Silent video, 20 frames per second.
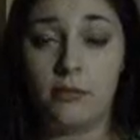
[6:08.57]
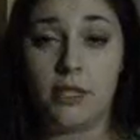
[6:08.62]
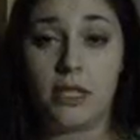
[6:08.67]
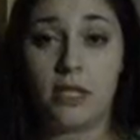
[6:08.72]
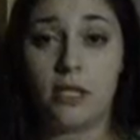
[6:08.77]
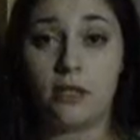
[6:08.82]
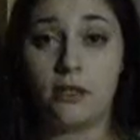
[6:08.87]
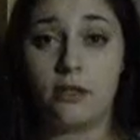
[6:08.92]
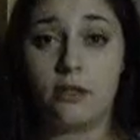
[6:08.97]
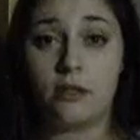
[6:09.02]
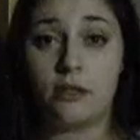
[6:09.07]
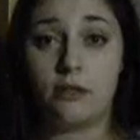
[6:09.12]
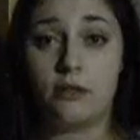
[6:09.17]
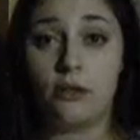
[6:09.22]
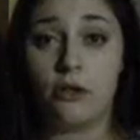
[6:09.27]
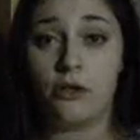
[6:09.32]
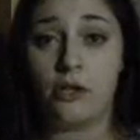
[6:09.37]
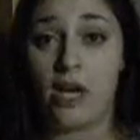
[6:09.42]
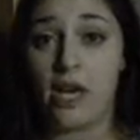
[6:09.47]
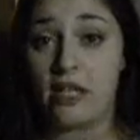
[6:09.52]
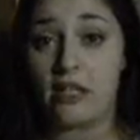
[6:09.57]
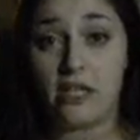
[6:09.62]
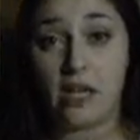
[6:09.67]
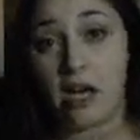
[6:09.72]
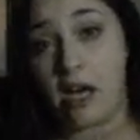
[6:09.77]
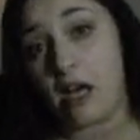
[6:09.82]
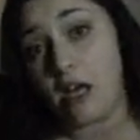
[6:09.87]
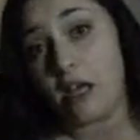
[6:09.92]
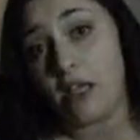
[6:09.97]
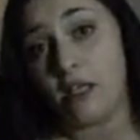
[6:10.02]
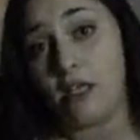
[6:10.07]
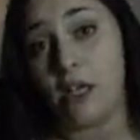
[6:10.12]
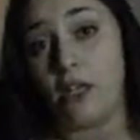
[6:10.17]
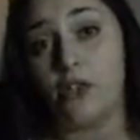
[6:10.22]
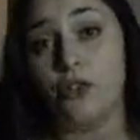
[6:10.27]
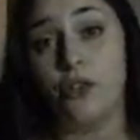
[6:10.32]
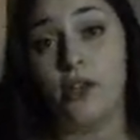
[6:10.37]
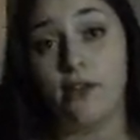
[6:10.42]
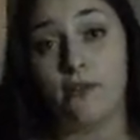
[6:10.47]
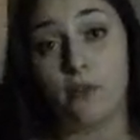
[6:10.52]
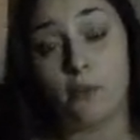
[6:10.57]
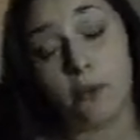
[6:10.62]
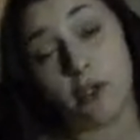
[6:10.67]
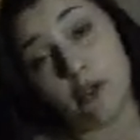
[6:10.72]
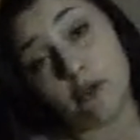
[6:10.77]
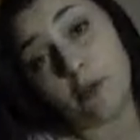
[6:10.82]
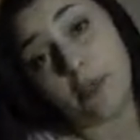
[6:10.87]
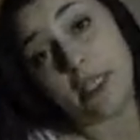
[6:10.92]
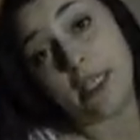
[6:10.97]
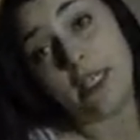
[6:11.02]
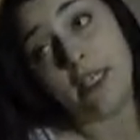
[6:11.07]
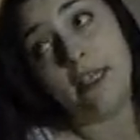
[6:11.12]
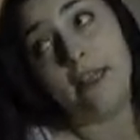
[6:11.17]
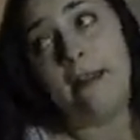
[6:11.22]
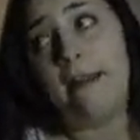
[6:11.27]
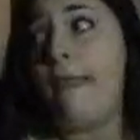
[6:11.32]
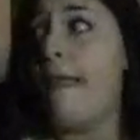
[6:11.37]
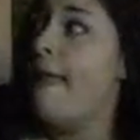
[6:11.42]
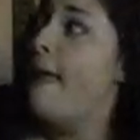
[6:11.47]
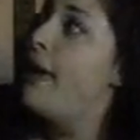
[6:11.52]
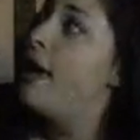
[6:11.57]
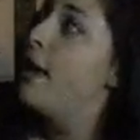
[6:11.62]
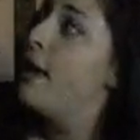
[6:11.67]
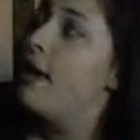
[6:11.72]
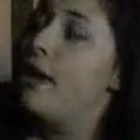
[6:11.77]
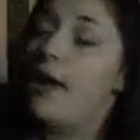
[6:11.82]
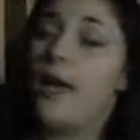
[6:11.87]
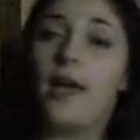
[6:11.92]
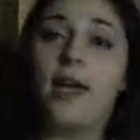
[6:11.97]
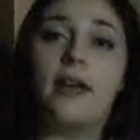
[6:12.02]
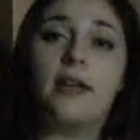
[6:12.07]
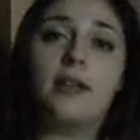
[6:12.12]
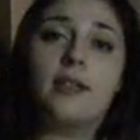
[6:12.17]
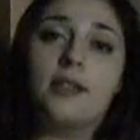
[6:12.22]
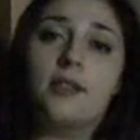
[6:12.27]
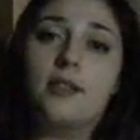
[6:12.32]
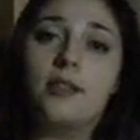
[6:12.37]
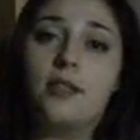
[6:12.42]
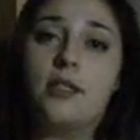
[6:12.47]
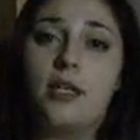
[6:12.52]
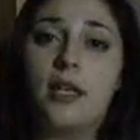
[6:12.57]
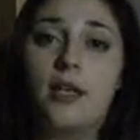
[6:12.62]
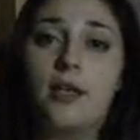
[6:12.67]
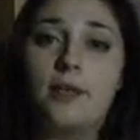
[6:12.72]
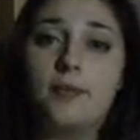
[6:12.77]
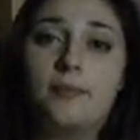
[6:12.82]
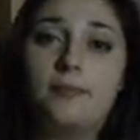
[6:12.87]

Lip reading: because you're not God, and you never will be, and